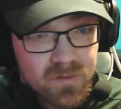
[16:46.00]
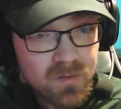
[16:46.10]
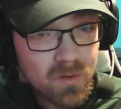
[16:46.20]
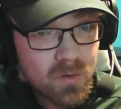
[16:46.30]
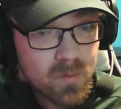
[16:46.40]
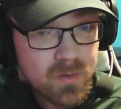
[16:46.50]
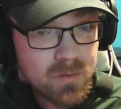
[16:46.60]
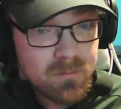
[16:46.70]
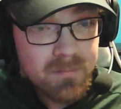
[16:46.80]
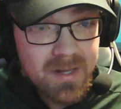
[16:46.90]
So
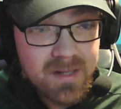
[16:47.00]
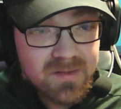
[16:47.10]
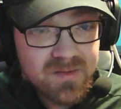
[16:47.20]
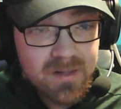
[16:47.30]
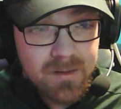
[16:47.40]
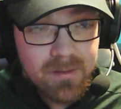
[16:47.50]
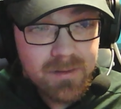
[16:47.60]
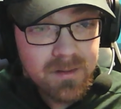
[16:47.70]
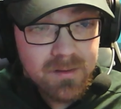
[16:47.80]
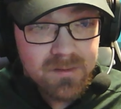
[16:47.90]
you may see
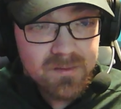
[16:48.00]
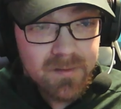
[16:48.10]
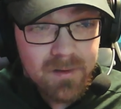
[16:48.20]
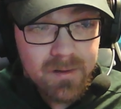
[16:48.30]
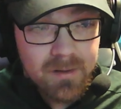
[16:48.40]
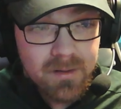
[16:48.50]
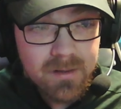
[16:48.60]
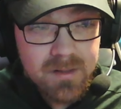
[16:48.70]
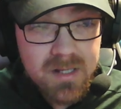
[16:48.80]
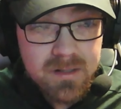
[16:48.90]
things like
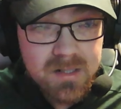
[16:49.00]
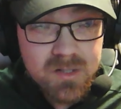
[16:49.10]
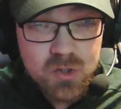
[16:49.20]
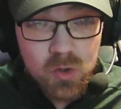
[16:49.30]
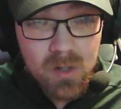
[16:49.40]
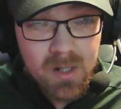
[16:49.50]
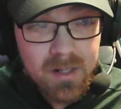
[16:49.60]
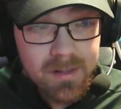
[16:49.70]
conditional